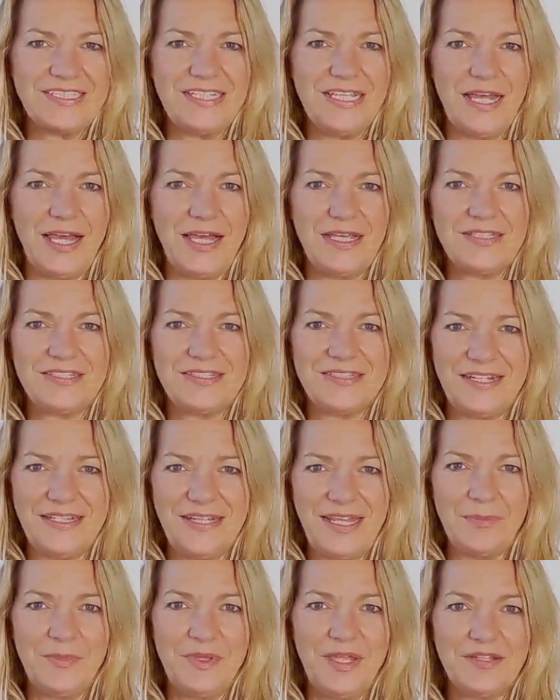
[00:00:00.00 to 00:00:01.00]
sea ice
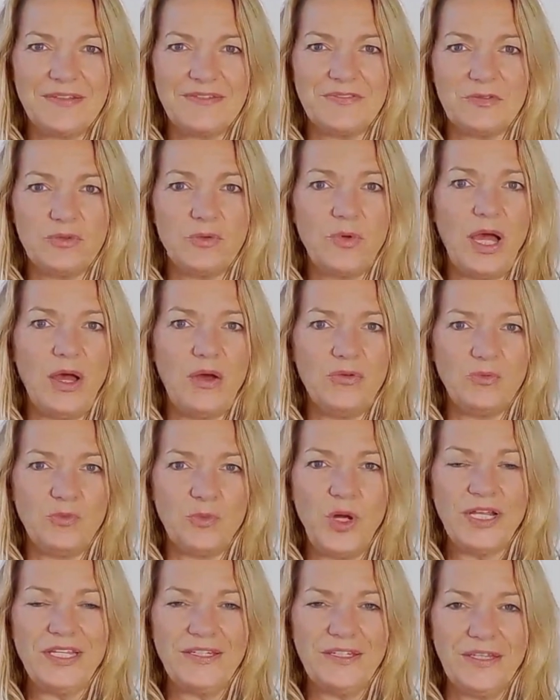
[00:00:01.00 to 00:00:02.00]
dynamics
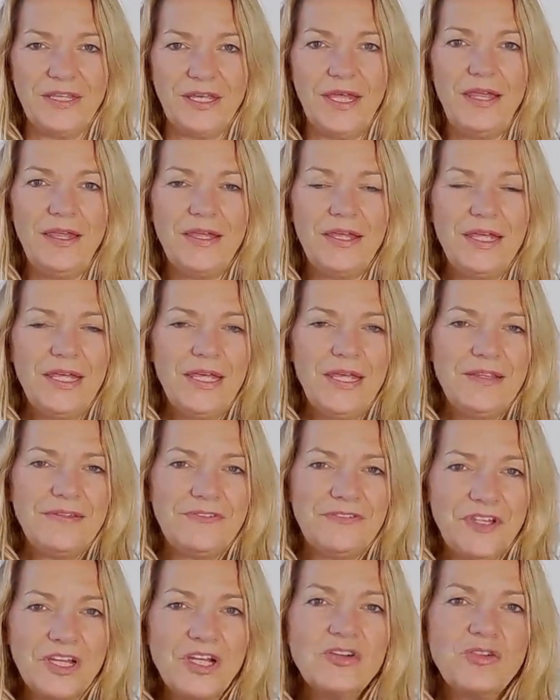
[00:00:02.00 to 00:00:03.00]
throughout one year
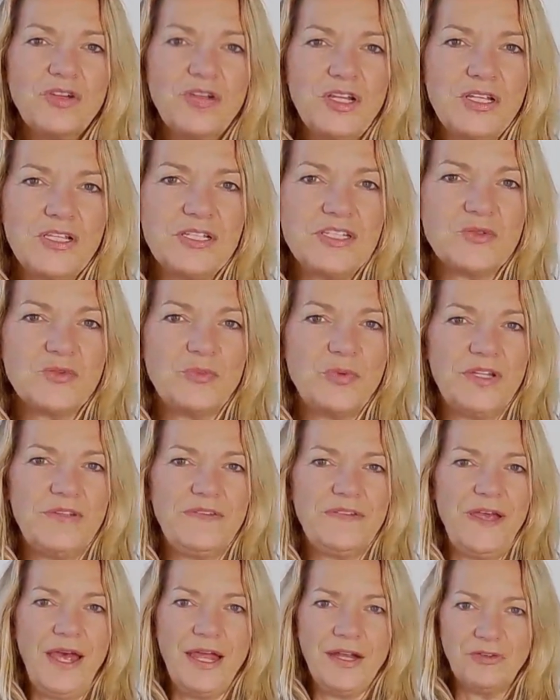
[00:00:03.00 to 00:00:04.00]
synchronous
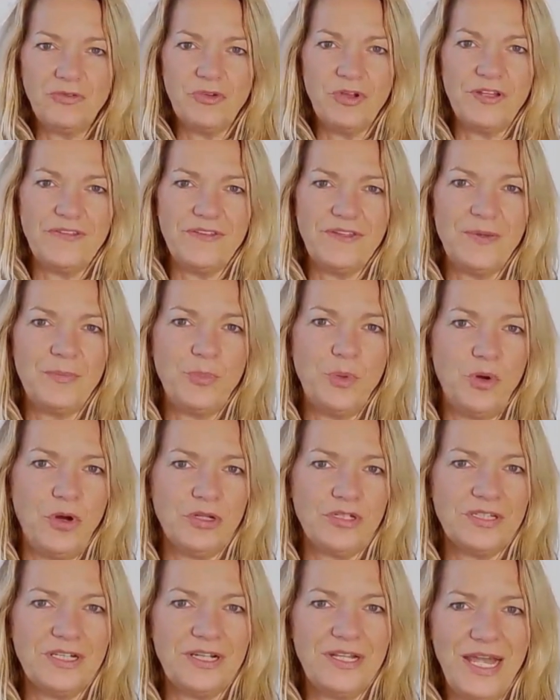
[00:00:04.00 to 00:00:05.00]
with 100
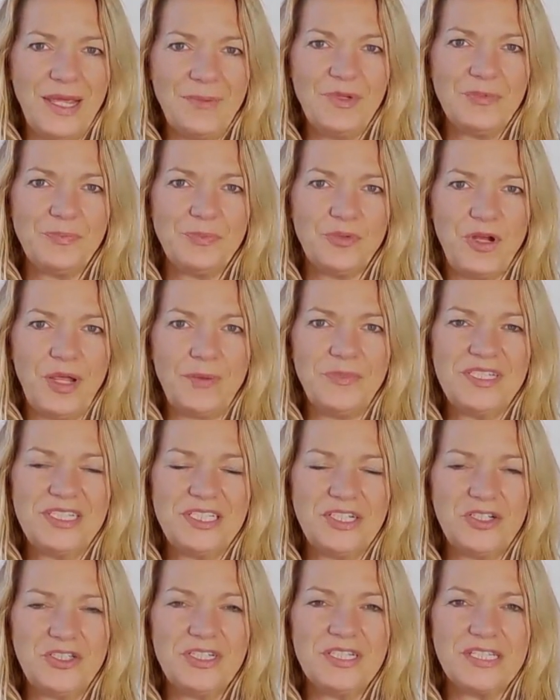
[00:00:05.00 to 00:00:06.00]
important climate
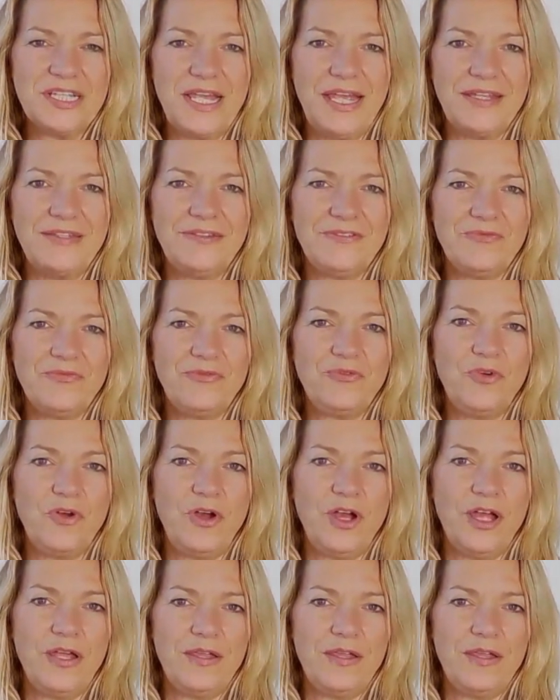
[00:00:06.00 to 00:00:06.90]
parameters and for,